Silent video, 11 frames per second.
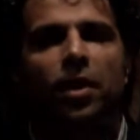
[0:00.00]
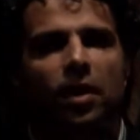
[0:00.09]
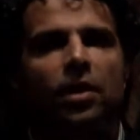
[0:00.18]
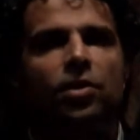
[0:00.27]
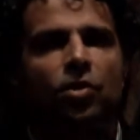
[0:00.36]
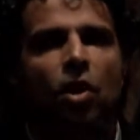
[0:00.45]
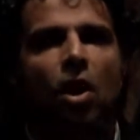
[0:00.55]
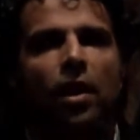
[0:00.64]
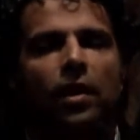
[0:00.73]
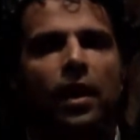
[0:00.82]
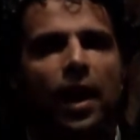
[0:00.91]
but it is
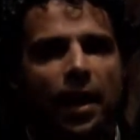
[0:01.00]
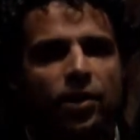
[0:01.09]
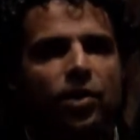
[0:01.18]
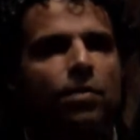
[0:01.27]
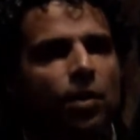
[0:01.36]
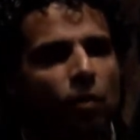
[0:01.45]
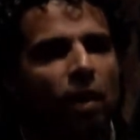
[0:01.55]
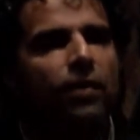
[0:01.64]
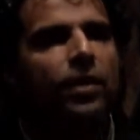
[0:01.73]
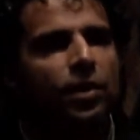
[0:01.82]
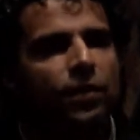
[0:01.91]
not. It has to be one
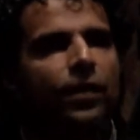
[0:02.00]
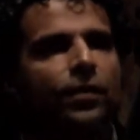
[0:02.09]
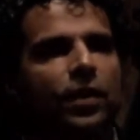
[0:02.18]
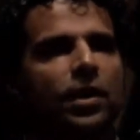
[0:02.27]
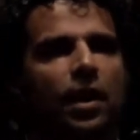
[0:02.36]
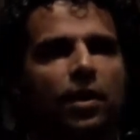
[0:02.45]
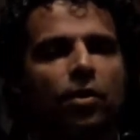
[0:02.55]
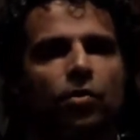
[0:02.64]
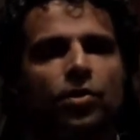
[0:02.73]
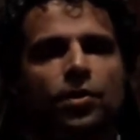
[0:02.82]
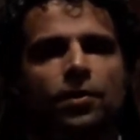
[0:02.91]
of these 50
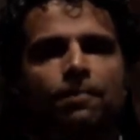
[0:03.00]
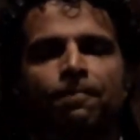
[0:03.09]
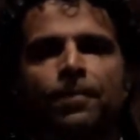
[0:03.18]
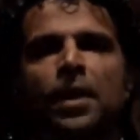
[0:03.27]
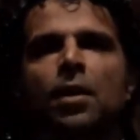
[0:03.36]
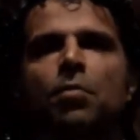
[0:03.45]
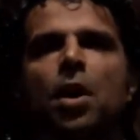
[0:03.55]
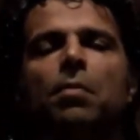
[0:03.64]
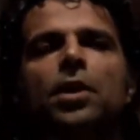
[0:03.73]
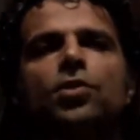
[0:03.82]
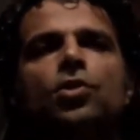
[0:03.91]
diagnoses.
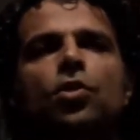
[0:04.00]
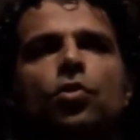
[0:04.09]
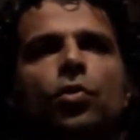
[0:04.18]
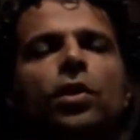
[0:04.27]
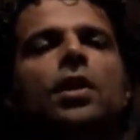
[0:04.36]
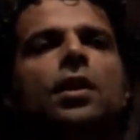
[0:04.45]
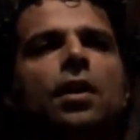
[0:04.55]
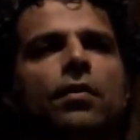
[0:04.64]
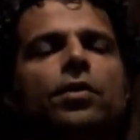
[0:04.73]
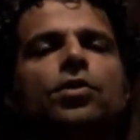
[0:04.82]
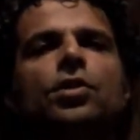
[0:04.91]
Public security
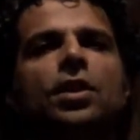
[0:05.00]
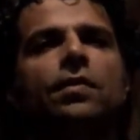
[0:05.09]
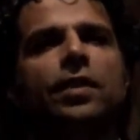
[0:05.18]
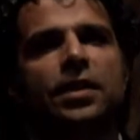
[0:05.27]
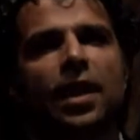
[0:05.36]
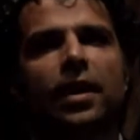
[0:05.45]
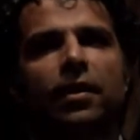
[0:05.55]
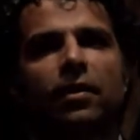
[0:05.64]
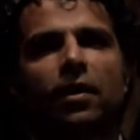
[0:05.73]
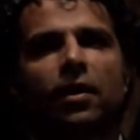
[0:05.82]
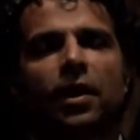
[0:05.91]
coverage is even
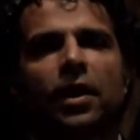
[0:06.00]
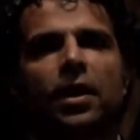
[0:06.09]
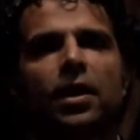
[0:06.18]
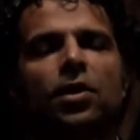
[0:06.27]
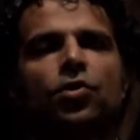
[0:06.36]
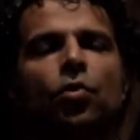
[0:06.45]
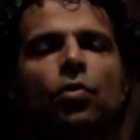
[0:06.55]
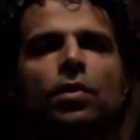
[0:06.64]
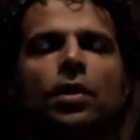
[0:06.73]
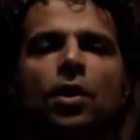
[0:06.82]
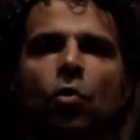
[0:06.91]
tighter.
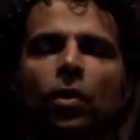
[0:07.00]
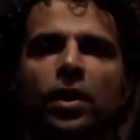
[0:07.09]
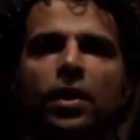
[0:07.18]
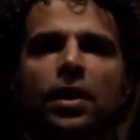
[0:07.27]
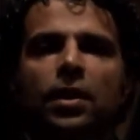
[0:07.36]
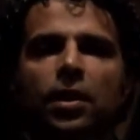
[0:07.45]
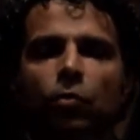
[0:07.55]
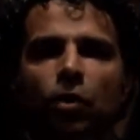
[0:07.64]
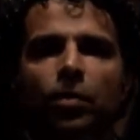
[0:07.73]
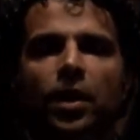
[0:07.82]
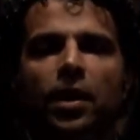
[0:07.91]
So the only thing that
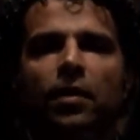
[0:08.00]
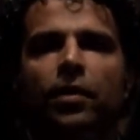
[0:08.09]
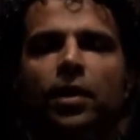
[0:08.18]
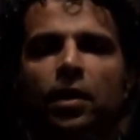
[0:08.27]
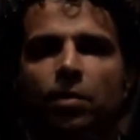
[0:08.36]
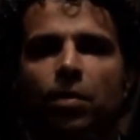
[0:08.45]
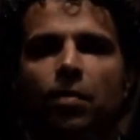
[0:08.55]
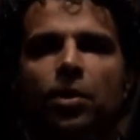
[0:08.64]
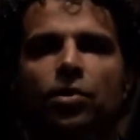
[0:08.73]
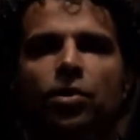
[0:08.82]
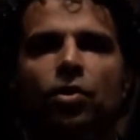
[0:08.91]
will be covered under
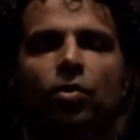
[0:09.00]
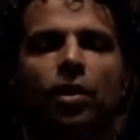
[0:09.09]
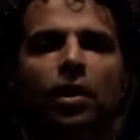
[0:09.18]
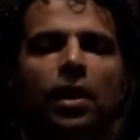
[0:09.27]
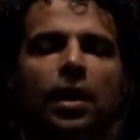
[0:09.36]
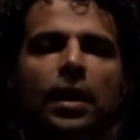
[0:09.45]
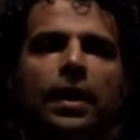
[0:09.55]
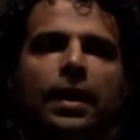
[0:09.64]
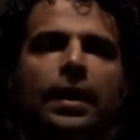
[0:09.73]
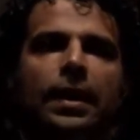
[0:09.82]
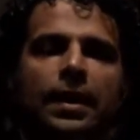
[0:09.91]
public security
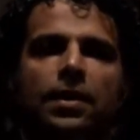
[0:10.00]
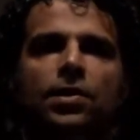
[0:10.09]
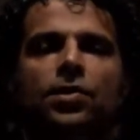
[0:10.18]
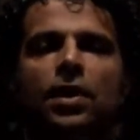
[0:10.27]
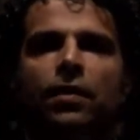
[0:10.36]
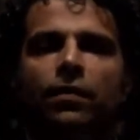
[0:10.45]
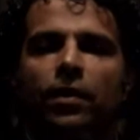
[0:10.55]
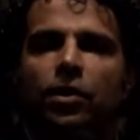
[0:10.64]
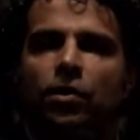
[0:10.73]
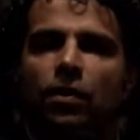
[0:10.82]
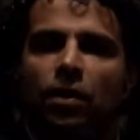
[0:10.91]
is if a